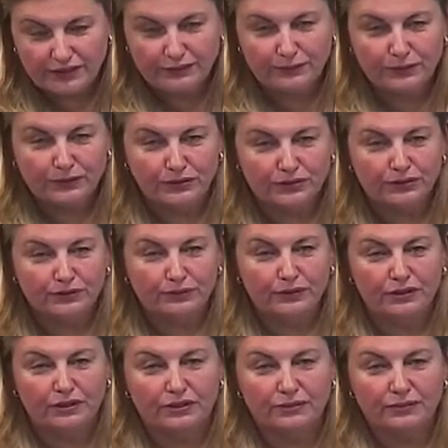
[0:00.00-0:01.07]
Did Warsaw
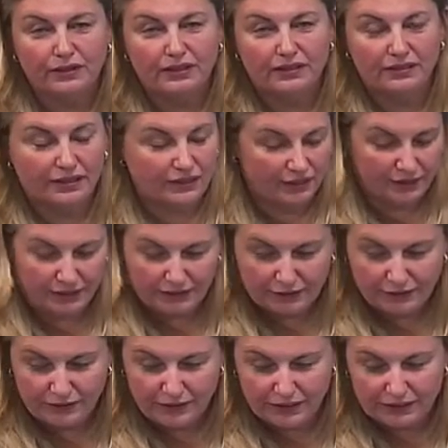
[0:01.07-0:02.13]
work? Well, I think it's
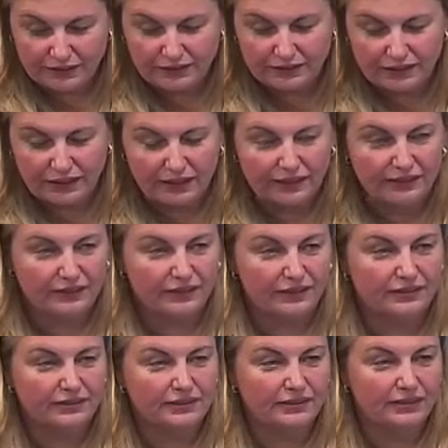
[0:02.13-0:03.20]
fair to say
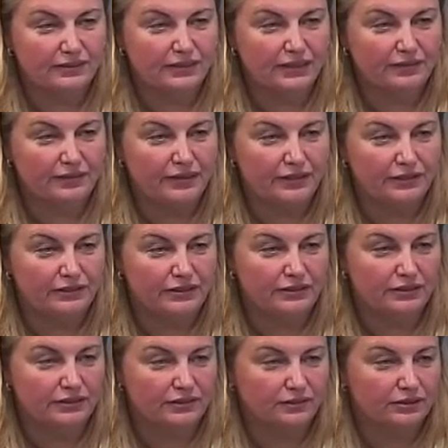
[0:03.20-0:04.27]
that the aviation
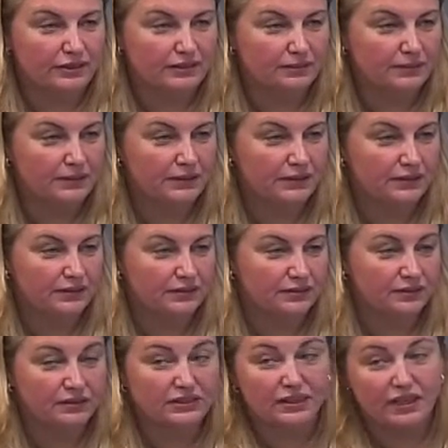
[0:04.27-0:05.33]
industry has been a
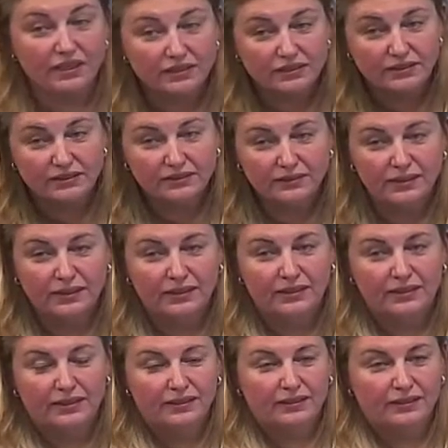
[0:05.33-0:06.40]
success.
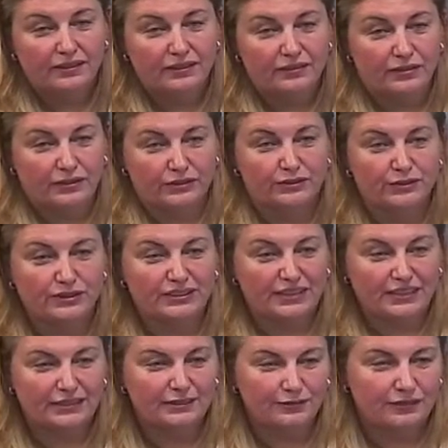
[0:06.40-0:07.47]
Well,
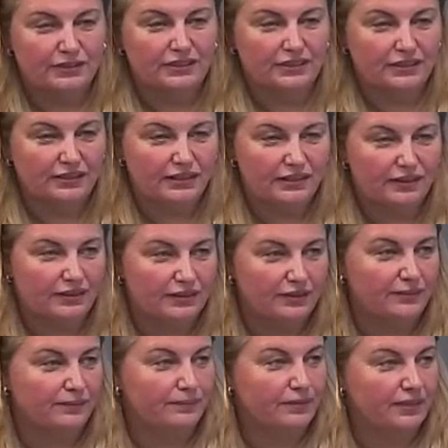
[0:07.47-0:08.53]
success for the
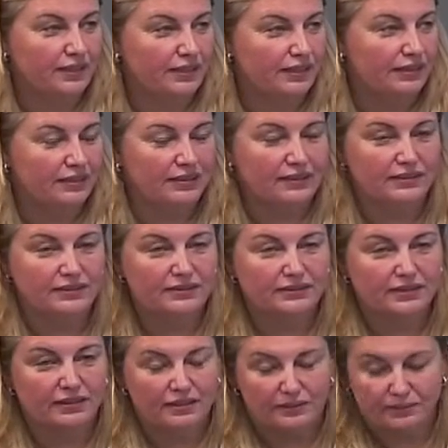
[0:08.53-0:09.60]
airlines.
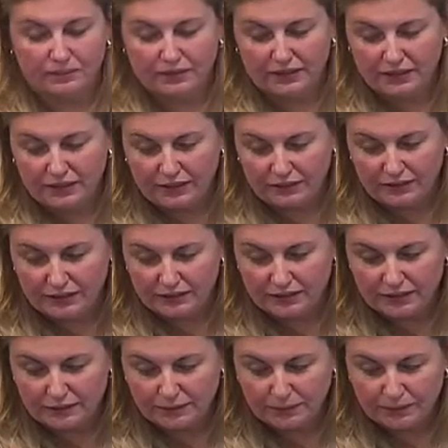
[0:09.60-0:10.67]
They carried
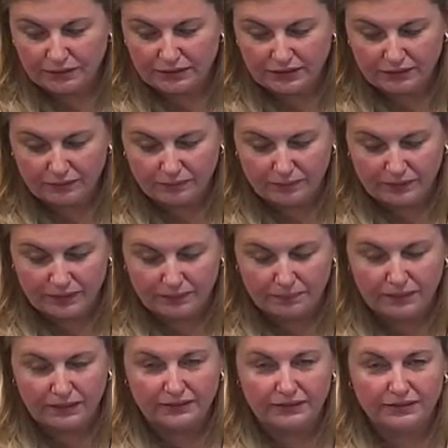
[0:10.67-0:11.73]
6.7 billion
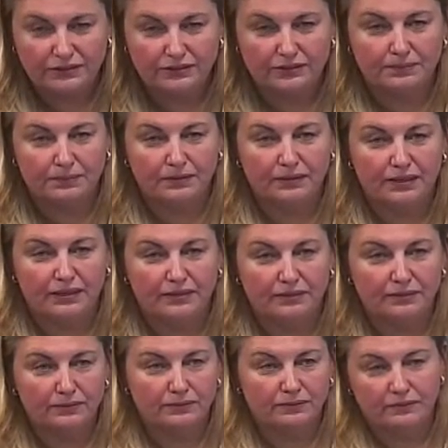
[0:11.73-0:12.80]
passengers per
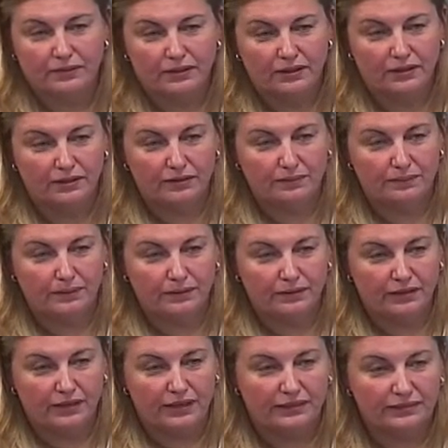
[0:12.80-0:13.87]
annum per the
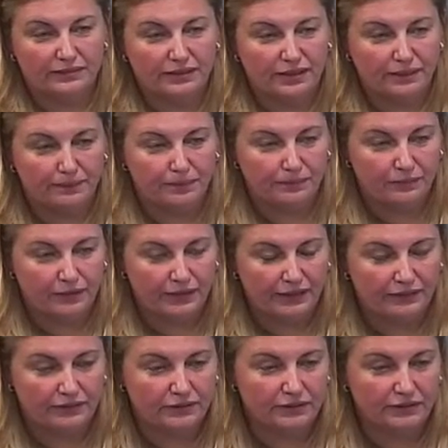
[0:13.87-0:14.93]
last Airport
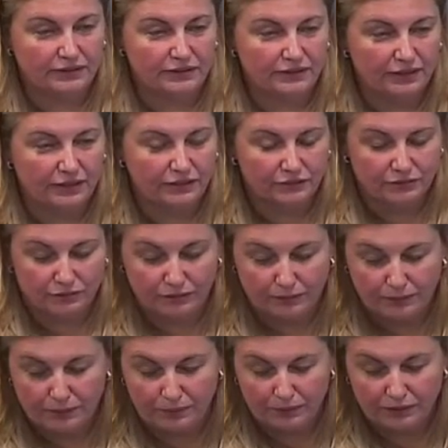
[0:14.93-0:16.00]
Council International's
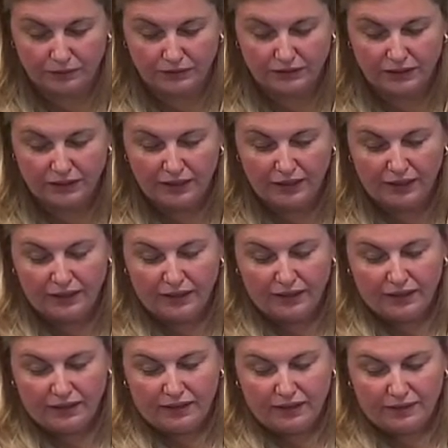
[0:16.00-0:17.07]
report.
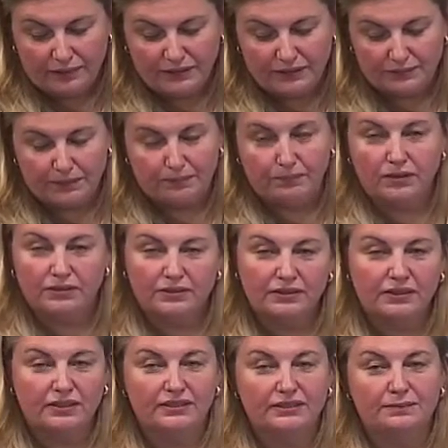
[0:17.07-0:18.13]
It's been
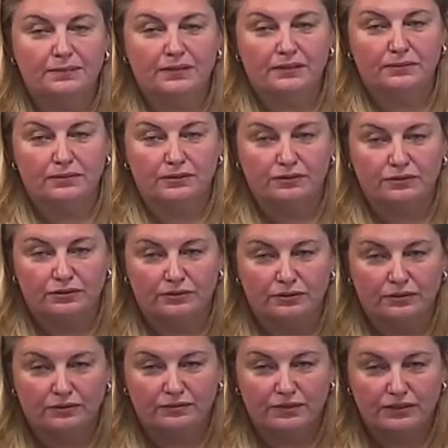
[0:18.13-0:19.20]
modernised by the Montreal
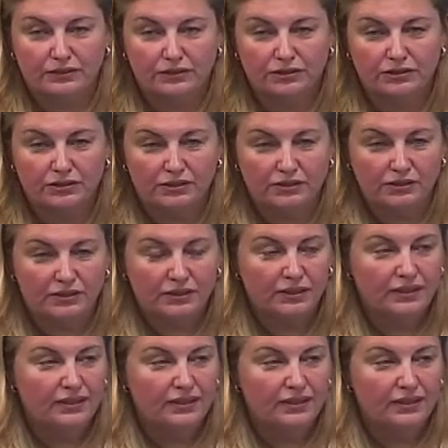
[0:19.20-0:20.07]
Convention.